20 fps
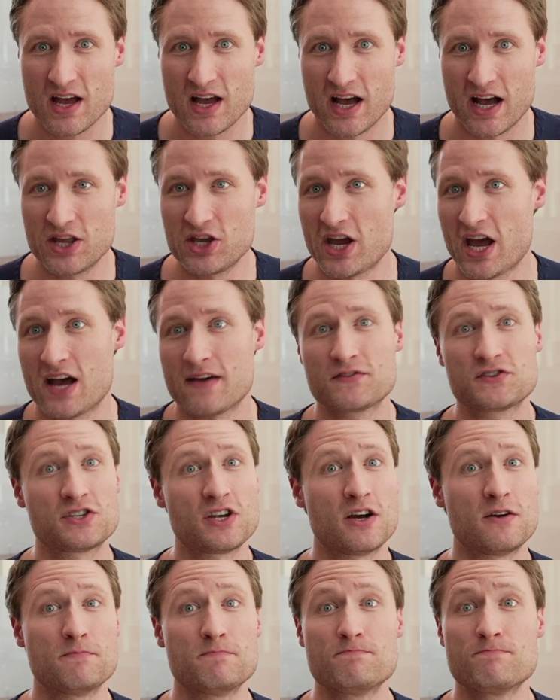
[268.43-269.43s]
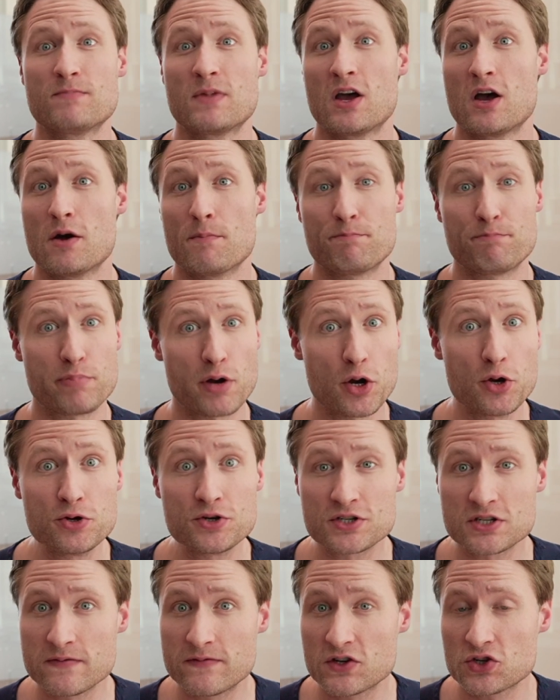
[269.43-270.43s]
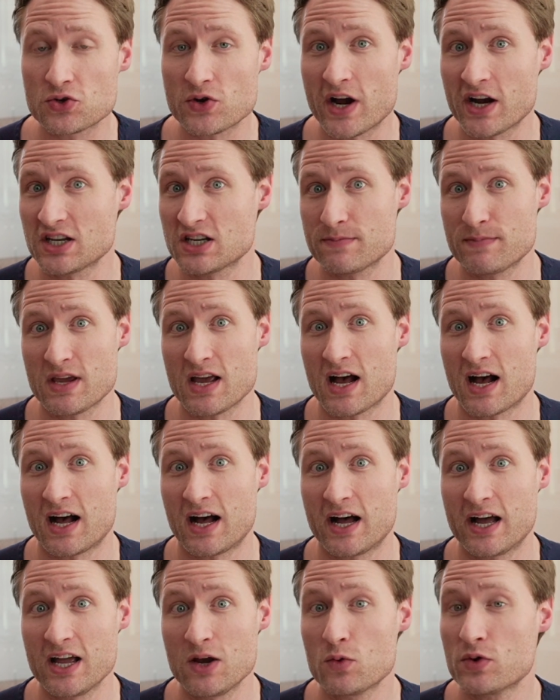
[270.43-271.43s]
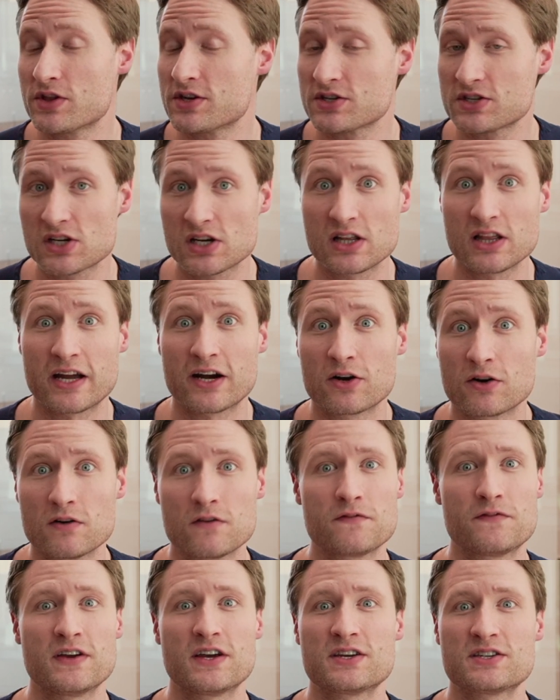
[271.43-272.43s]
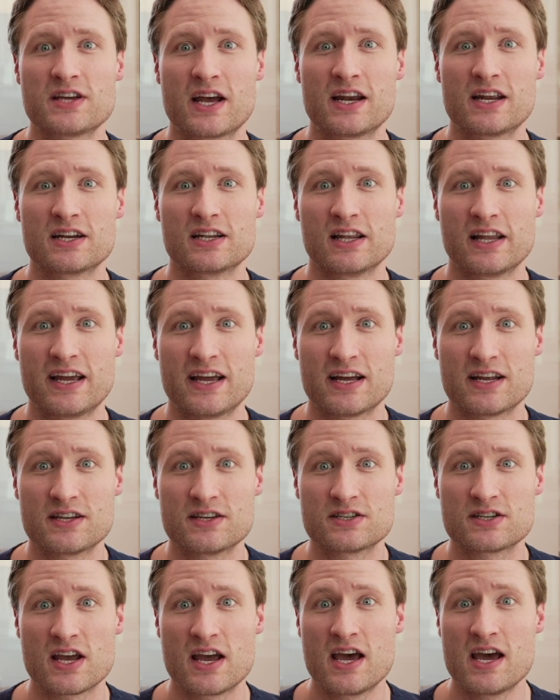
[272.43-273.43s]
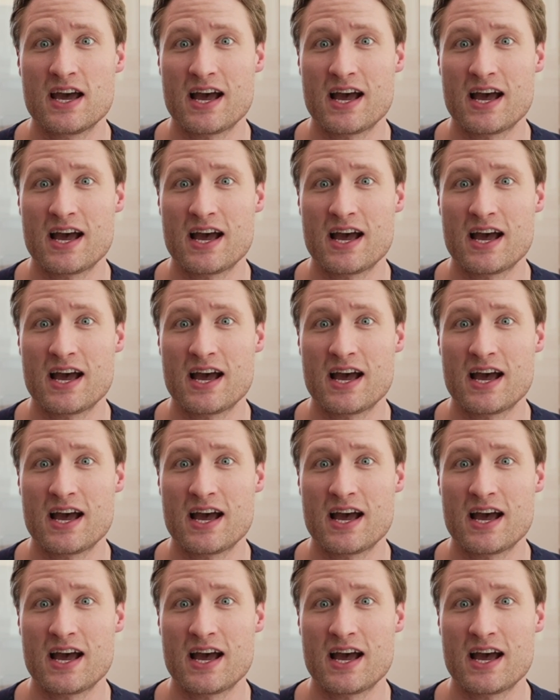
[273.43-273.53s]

and you have some post vitrectomy eye with a scleral fixated lens